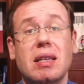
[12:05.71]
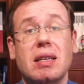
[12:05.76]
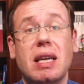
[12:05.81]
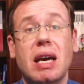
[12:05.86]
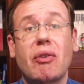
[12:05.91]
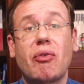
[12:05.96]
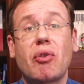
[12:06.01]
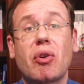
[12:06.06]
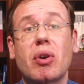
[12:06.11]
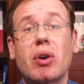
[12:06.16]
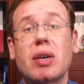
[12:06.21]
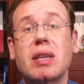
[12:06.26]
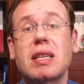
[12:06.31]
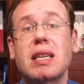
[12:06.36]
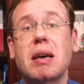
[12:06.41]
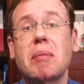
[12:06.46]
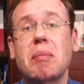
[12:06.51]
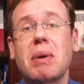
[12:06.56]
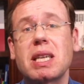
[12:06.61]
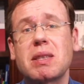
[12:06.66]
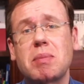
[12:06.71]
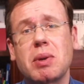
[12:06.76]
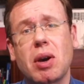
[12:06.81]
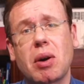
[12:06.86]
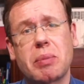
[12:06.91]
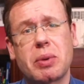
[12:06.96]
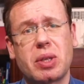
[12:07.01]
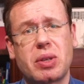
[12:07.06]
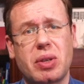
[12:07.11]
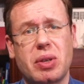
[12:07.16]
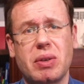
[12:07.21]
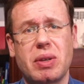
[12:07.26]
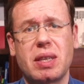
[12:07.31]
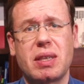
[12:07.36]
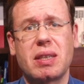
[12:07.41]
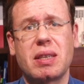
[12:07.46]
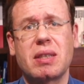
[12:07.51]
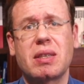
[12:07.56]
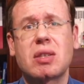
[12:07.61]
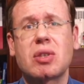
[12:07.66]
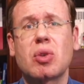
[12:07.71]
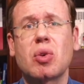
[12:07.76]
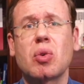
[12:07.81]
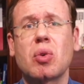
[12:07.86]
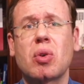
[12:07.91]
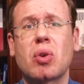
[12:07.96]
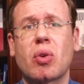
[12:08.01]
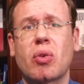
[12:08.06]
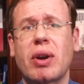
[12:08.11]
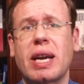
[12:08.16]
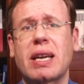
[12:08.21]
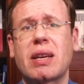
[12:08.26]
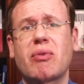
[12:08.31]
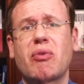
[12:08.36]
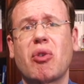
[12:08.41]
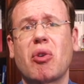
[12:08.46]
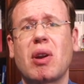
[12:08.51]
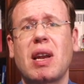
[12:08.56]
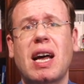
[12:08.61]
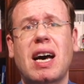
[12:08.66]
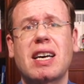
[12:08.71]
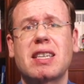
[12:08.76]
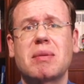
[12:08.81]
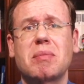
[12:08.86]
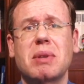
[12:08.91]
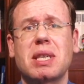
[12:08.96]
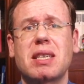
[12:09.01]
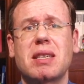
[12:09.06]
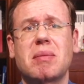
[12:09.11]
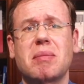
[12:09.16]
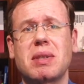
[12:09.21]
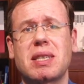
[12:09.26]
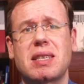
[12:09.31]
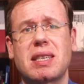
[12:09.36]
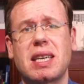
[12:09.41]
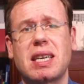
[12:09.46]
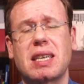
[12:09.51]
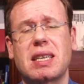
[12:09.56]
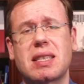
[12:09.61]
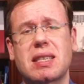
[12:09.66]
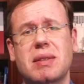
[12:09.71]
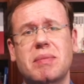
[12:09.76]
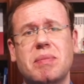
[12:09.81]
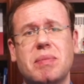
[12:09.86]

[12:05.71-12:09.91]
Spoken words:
Therefore, there must be opportunities to correct for last-minute mistakes.